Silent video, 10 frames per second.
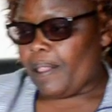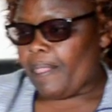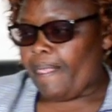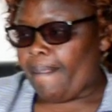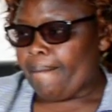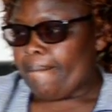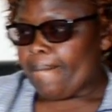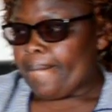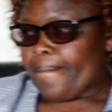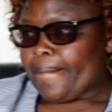
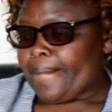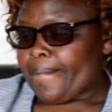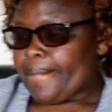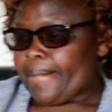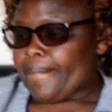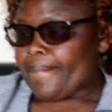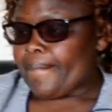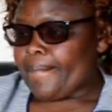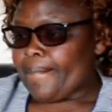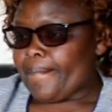
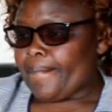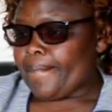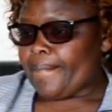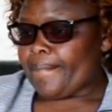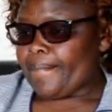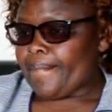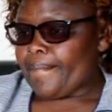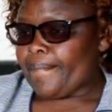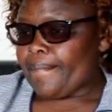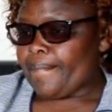
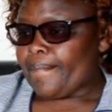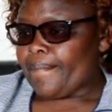(silent)